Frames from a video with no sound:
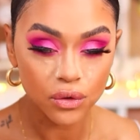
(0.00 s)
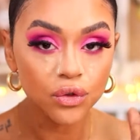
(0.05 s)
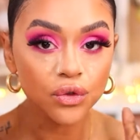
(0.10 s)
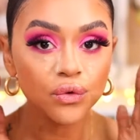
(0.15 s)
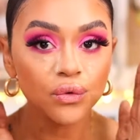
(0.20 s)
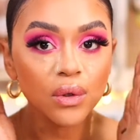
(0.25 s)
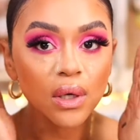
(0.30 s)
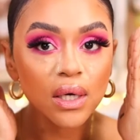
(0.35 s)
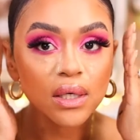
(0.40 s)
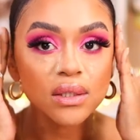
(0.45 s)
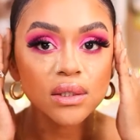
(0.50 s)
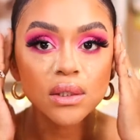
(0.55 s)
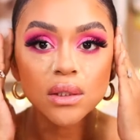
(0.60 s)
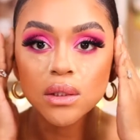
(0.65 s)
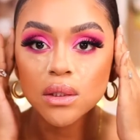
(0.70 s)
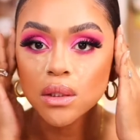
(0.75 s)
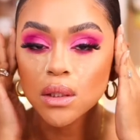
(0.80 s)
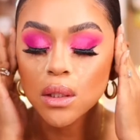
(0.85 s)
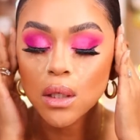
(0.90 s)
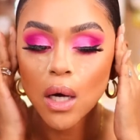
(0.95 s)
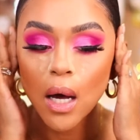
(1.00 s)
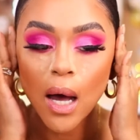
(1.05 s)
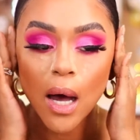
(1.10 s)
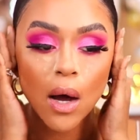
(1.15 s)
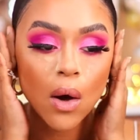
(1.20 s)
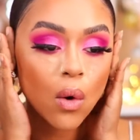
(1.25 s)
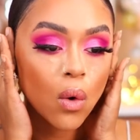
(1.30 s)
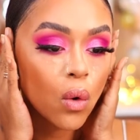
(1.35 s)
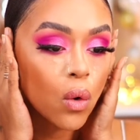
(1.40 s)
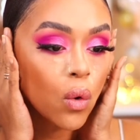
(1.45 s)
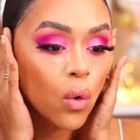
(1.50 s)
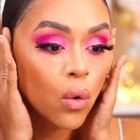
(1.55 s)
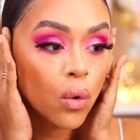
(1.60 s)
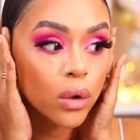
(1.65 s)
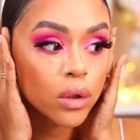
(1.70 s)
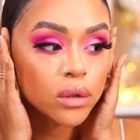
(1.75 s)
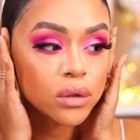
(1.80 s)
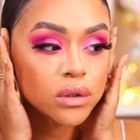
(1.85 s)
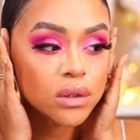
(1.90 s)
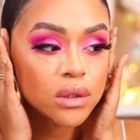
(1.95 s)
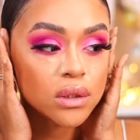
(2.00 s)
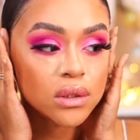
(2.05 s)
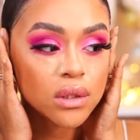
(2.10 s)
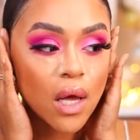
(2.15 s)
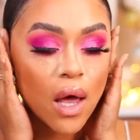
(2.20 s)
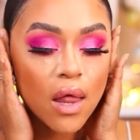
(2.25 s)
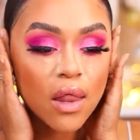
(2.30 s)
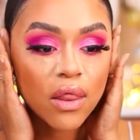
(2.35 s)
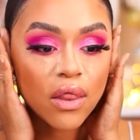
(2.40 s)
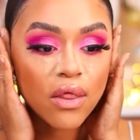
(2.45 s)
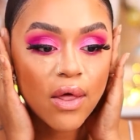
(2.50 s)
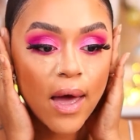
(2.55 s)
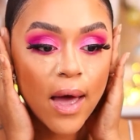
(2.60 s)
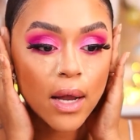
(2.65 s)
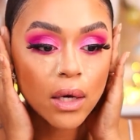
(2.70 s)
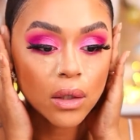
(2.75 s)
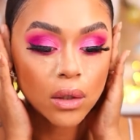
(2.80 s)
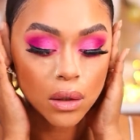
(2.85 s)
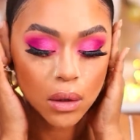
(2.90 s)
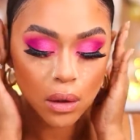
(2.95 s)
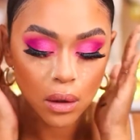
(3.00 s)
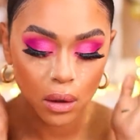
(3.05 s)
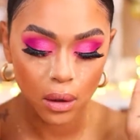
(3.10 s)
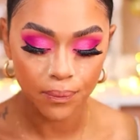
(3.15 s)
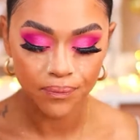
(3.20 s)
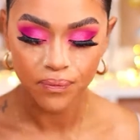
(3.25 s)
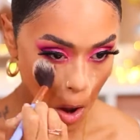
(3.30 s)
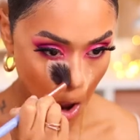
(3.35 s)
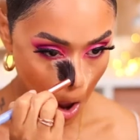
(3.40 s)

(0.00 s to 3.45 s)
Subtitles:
Do you guys see how gorgeous that looks?